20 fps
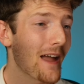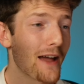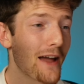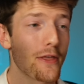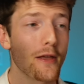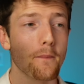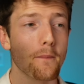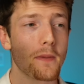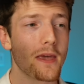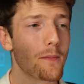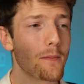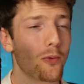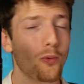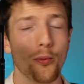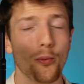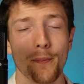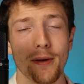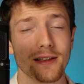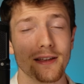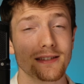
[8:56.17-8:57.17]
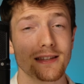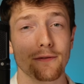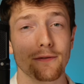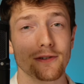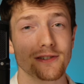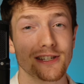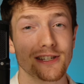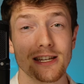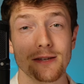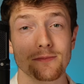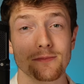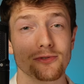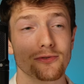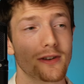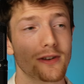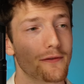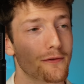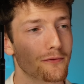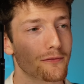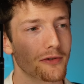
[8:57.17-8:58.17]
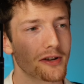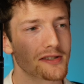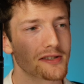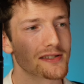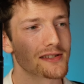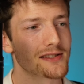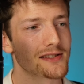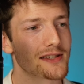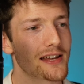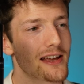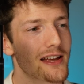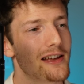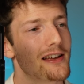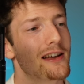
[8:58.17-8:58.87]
I think people will pick different teams for different reasons,